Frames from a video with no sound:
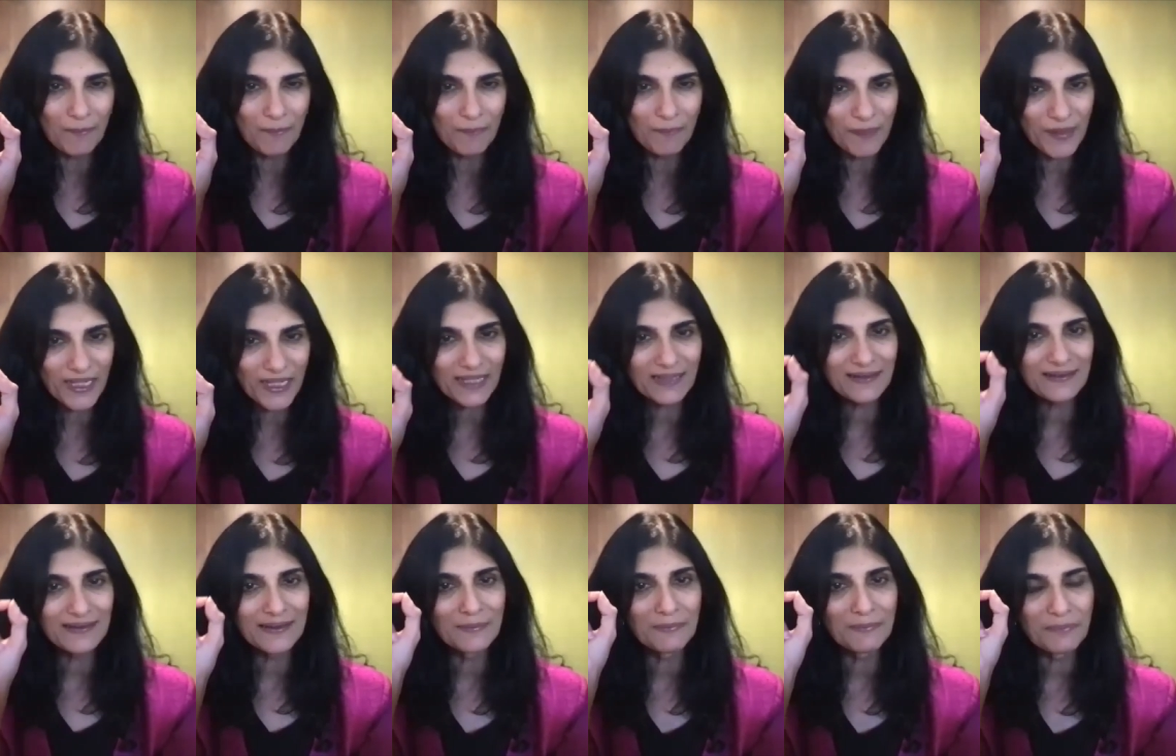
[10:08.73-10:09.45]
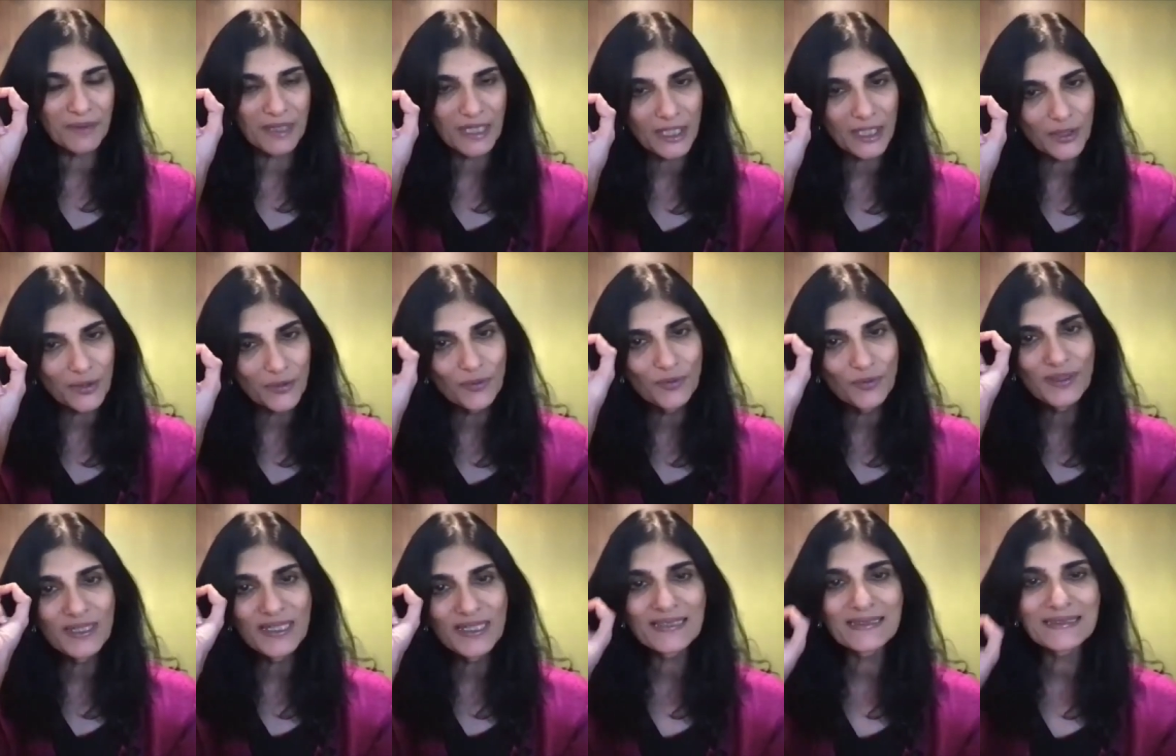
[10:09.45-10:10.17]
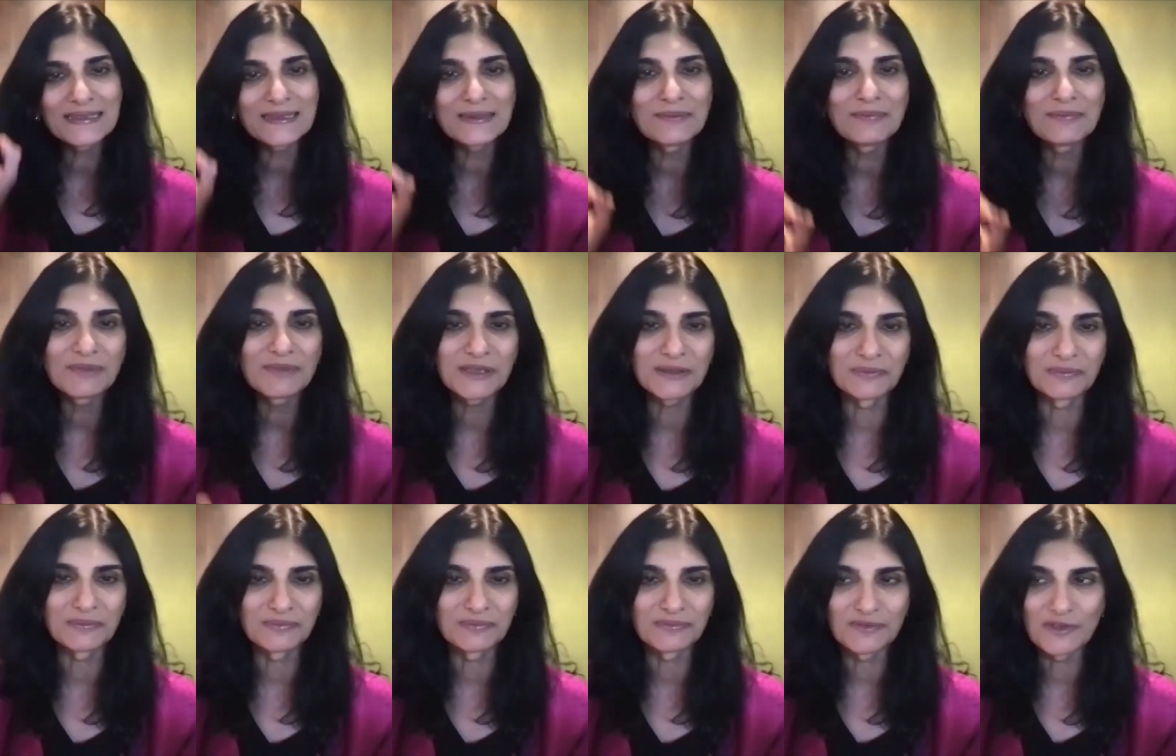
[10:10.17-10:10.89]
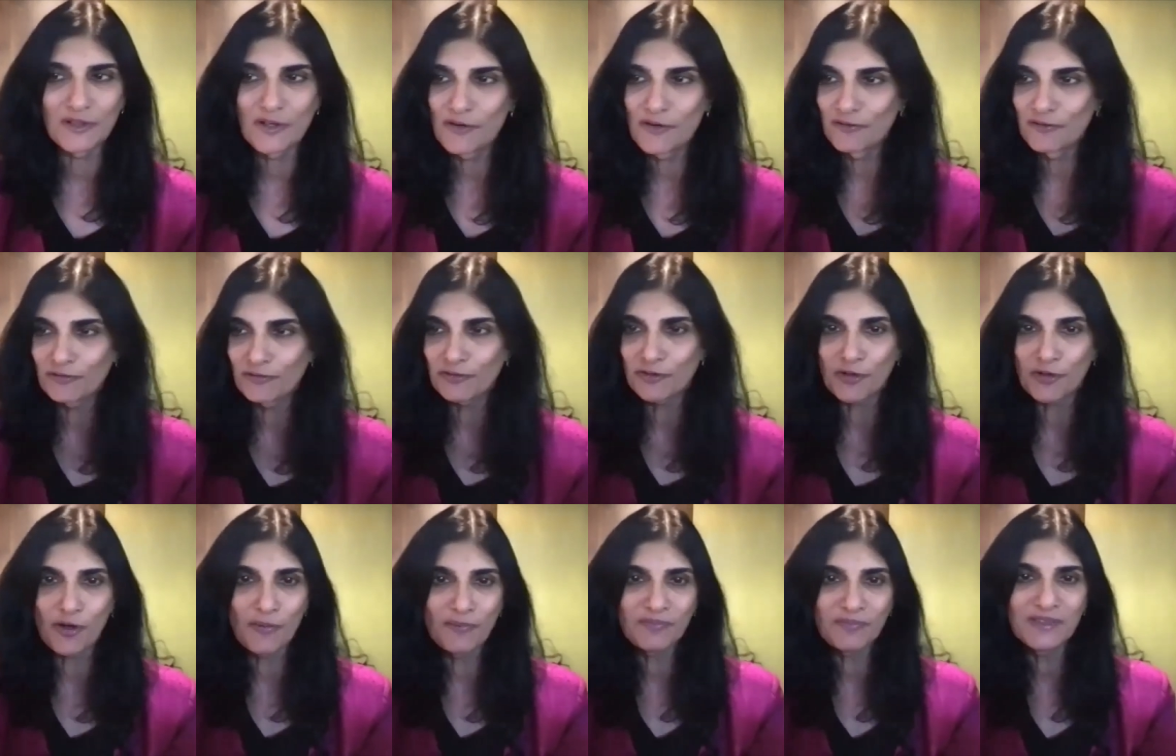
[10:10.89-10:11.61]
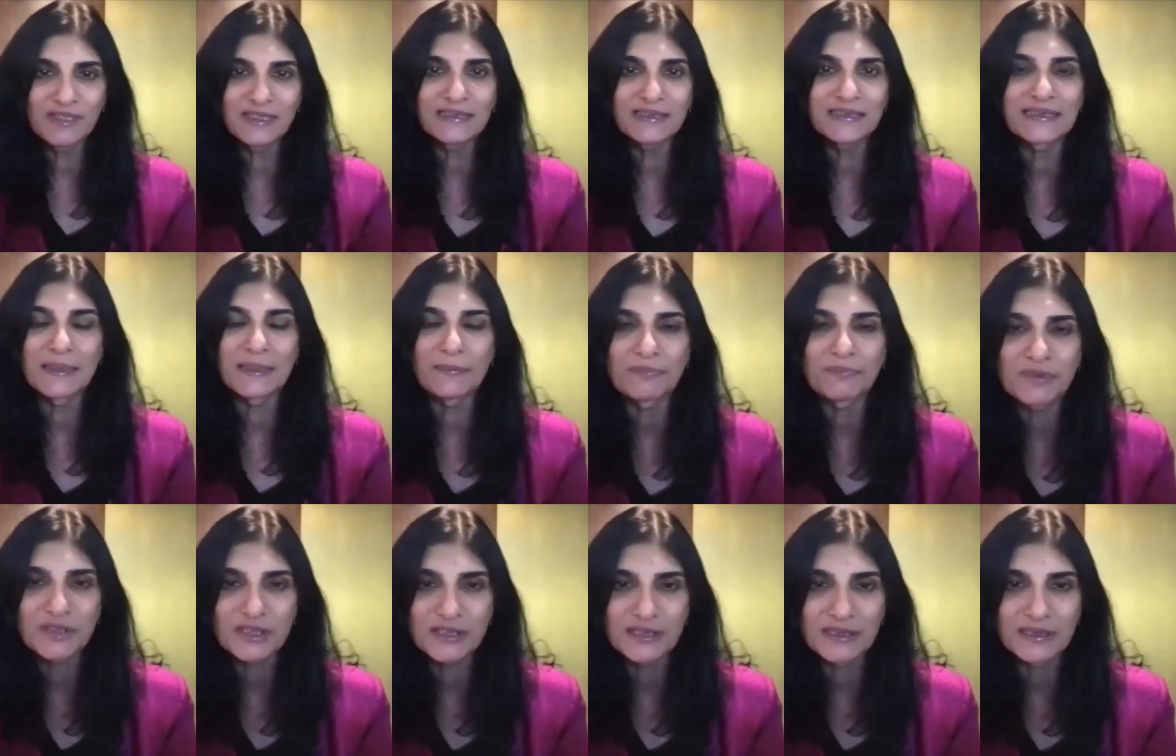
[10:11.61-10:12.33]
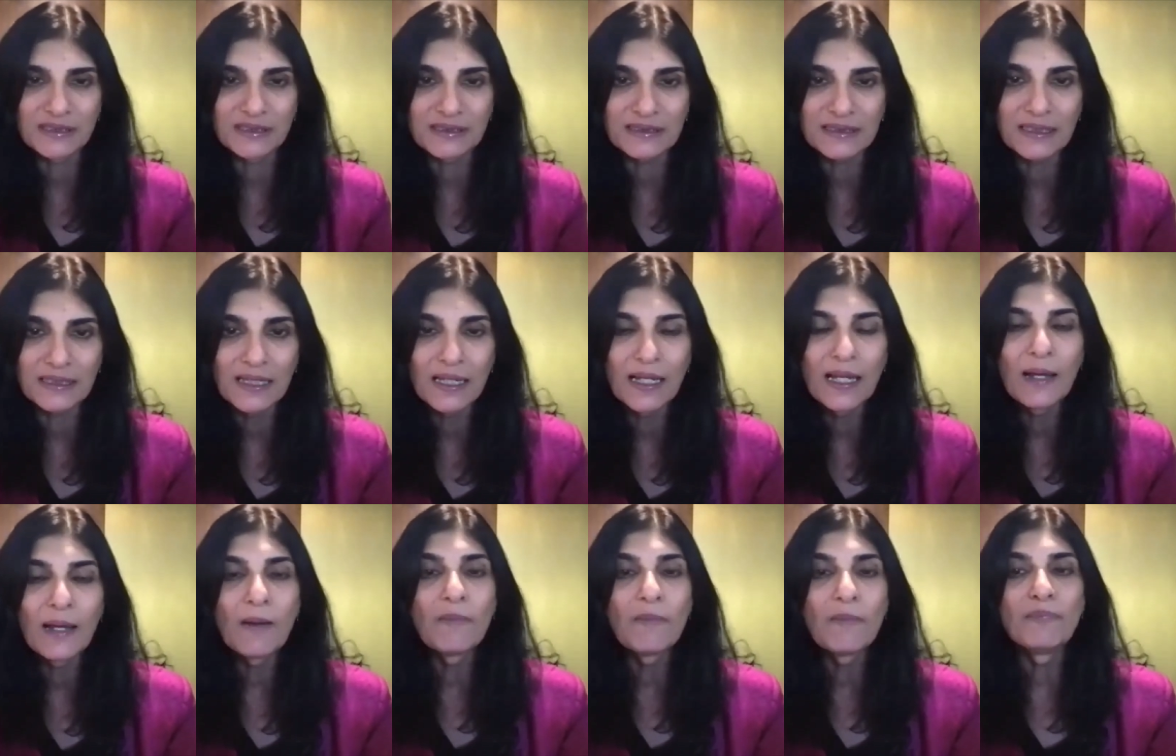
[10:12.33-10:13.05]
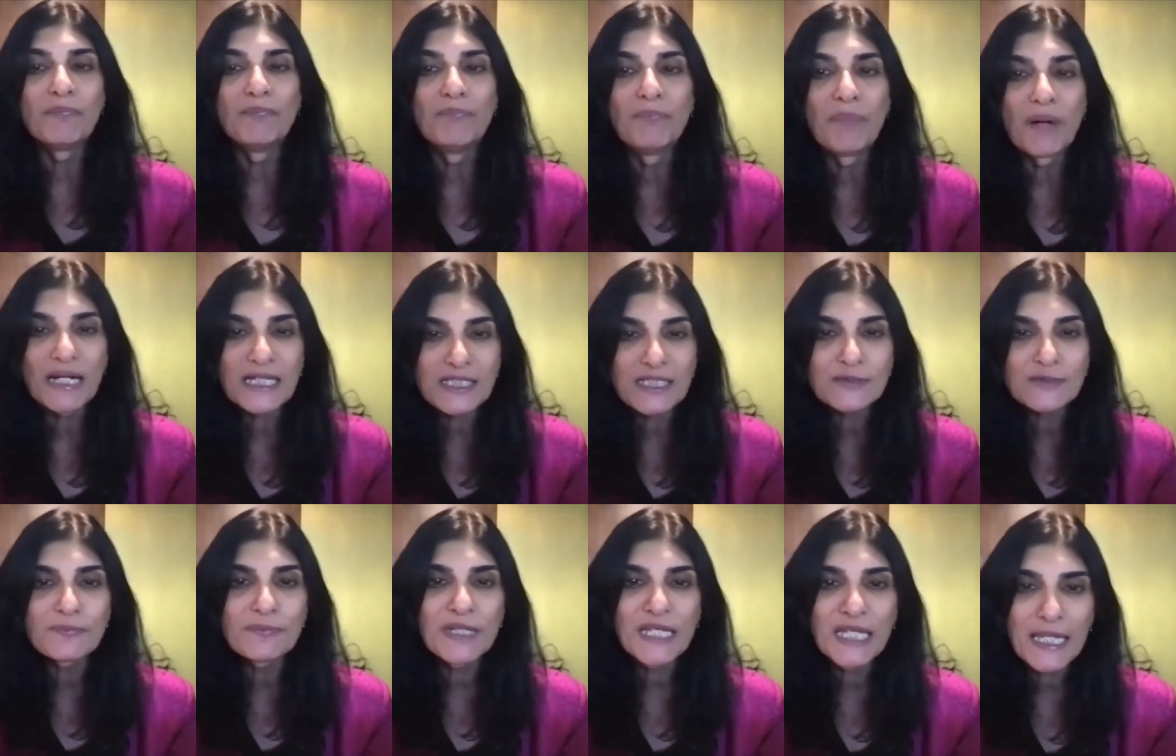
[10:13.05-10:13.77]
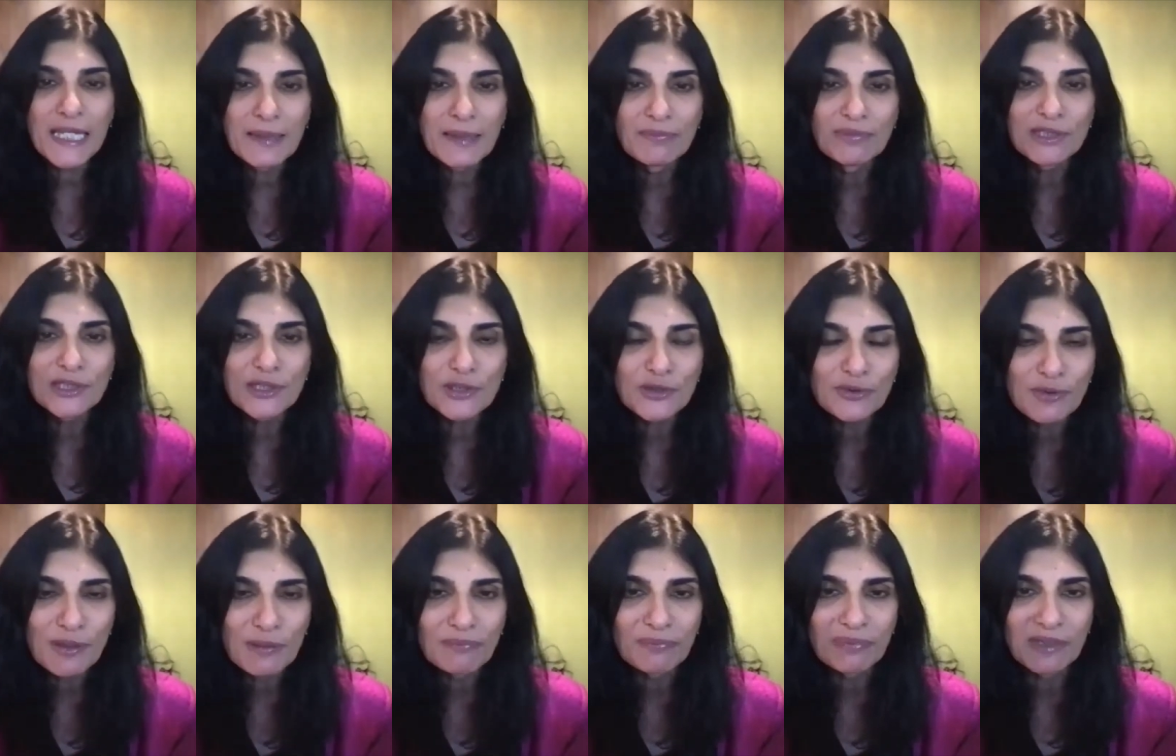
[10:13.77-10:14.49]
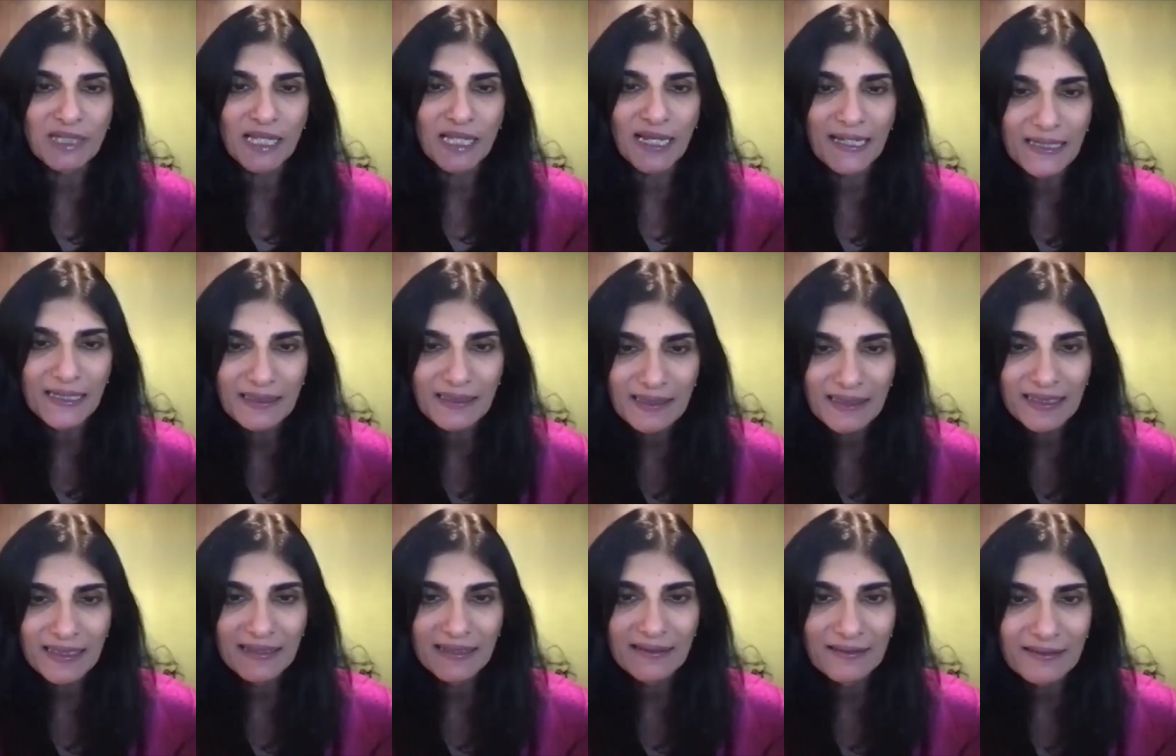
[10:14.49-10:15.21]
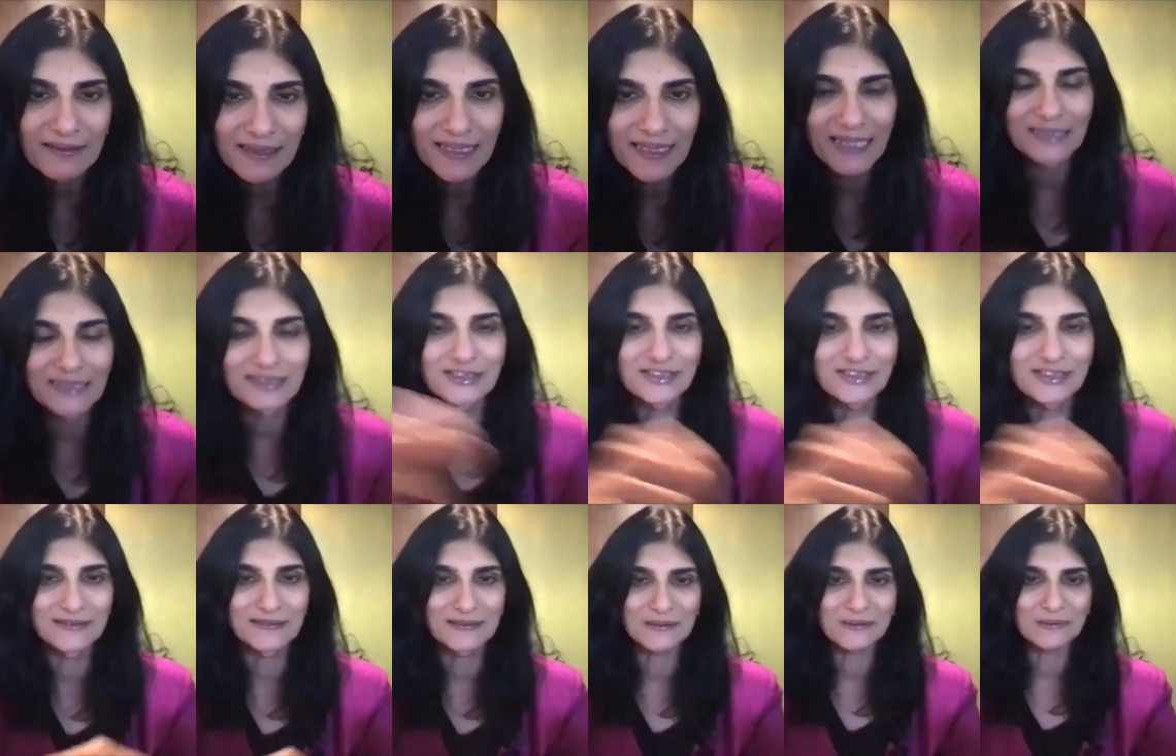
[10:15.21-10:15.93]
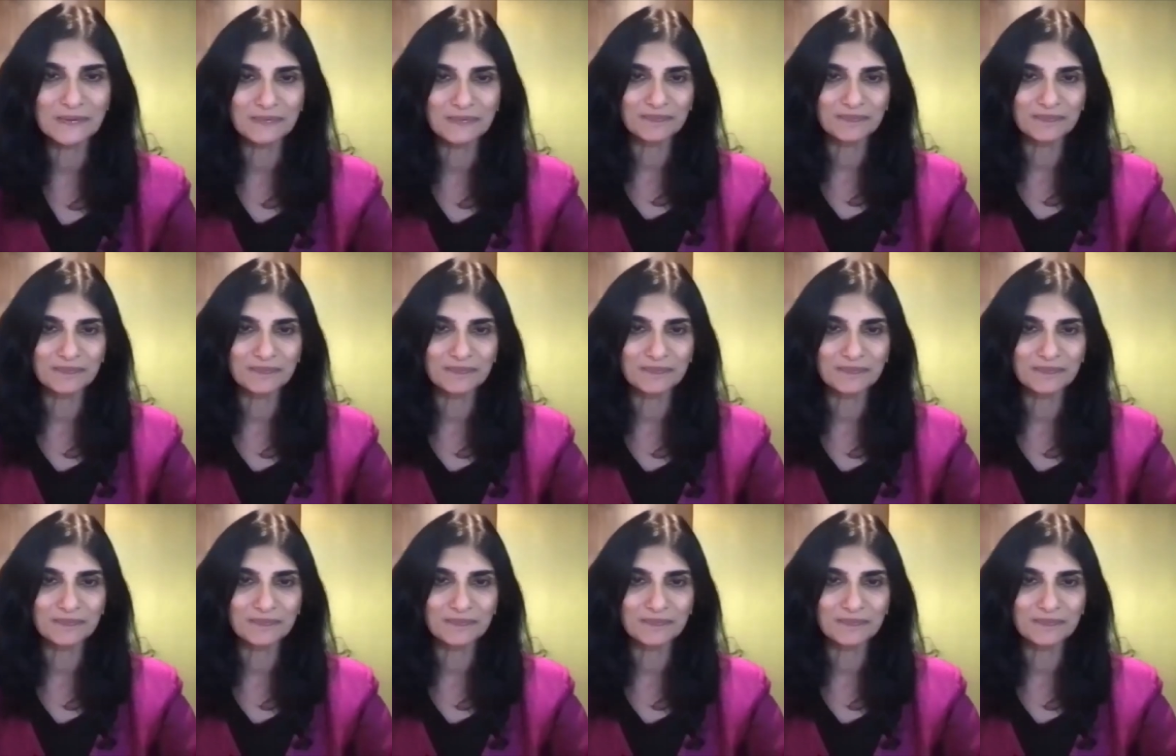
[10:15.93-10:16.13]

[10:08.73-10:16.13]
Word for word: pick the peculiar symptom from the substance, but be able to apply it in the cases.